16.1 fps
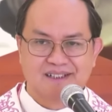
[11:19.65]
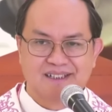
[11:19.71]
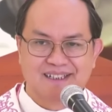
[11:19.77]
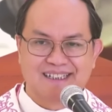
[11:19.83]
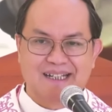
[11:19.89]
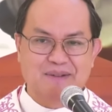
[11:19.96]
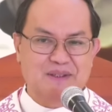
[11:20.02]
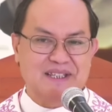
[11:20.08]

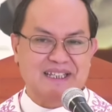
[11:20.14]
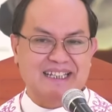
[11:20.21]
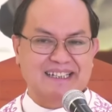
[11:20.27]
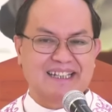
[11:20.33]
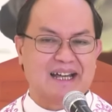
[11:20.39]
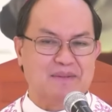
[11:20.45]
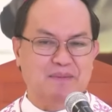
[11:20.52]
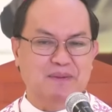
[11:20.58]
Tapos
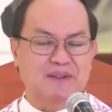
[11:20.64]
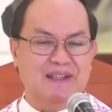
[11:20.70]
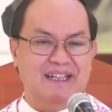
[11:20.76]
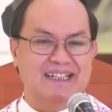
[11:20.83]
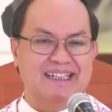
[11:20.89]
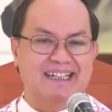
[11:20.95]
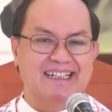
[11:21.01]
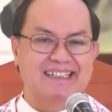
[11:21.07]
itatapon
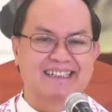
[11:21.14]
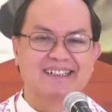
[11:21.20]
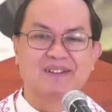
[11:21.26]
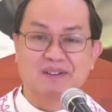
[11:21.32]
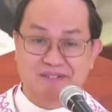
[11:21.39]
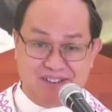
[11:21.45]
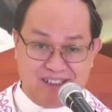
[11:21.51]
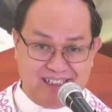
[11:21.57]
lang natin
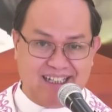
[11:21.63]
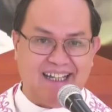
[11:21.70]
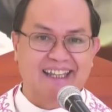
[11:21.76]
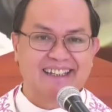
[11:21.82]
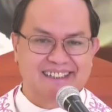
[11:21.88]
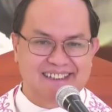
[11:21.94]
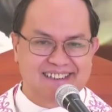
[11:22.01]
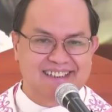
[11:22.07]
overnight?